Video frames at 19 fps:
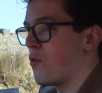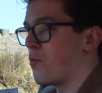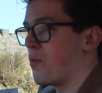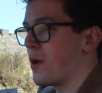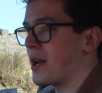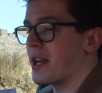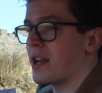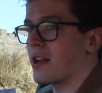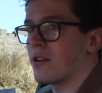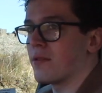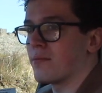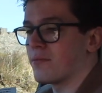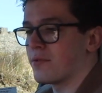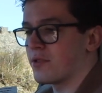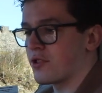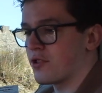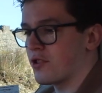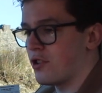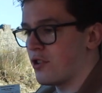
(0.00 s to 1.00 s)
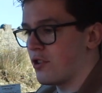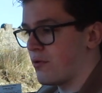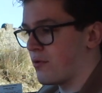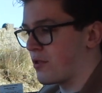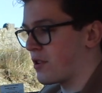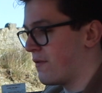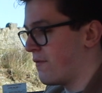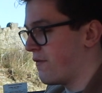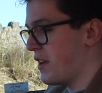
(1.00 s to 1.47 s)
When it comes
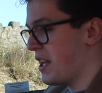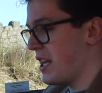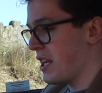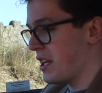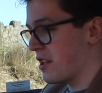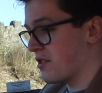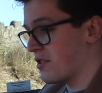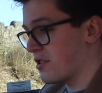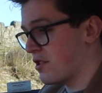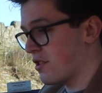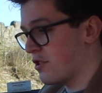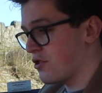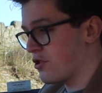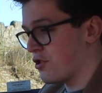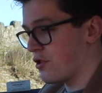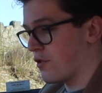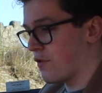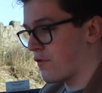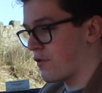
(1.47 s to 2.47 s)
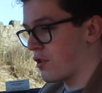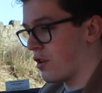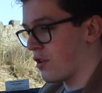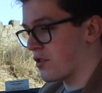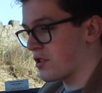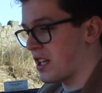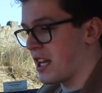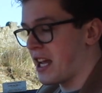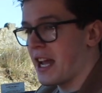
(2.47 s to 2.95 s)
to conveniences, you've
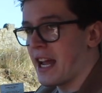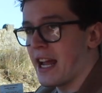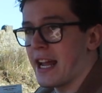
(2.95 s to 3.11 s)
got